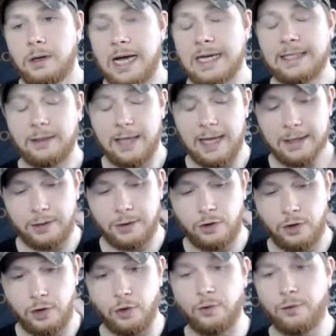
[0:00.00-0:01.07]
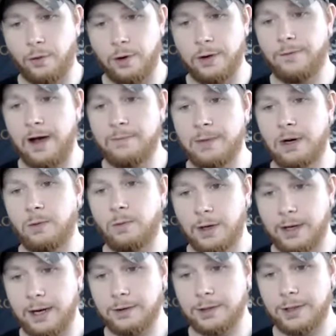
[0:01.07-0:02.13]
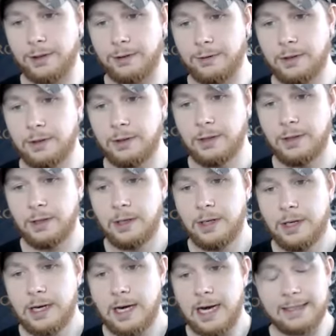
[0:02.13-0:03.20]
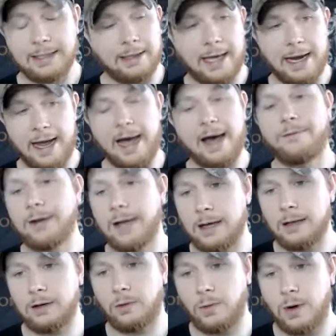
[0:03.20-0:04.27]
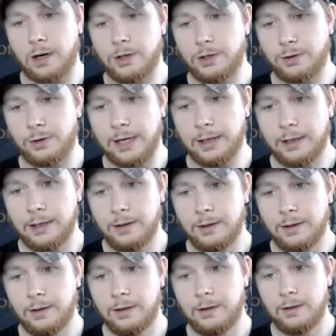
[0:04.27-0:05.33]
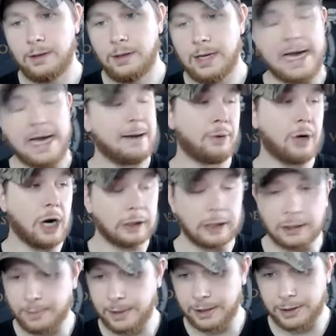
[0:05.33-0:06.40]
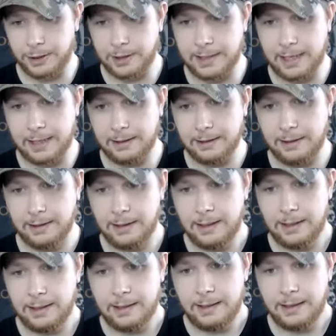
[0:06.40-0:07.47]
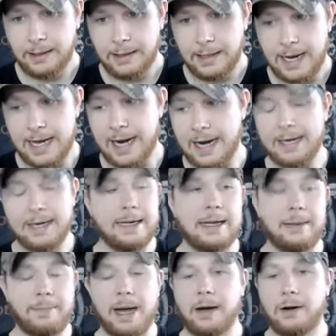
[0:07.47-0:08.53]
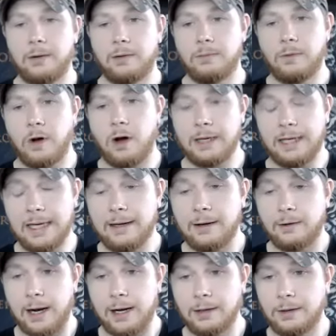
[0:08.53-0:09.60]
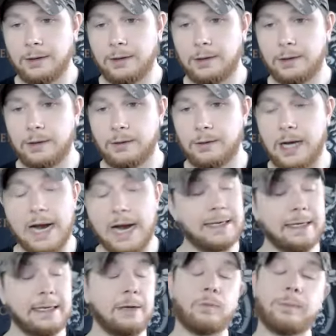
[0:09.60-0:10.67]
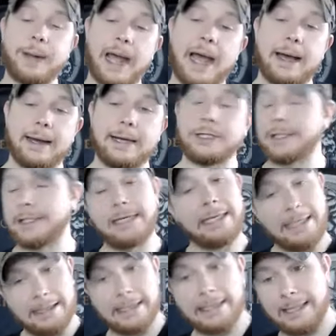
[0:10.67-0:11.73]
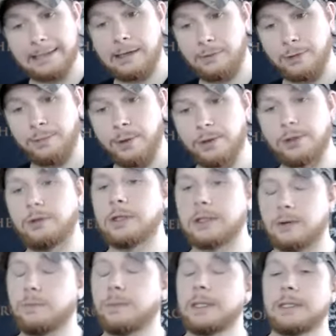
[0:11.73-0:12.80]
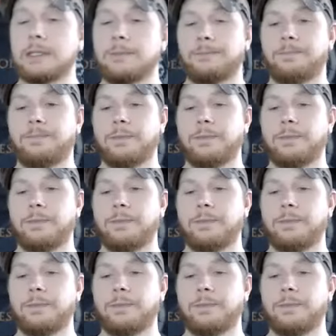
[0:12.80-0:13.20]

I still had two 45 minute workouts to do. I still had a half a gallon of water to drink. I had a progress picture to take. And I needed to get back on, on eating right. I didn't eat bad. I just didn't eat the things I was supposed to because I was busy.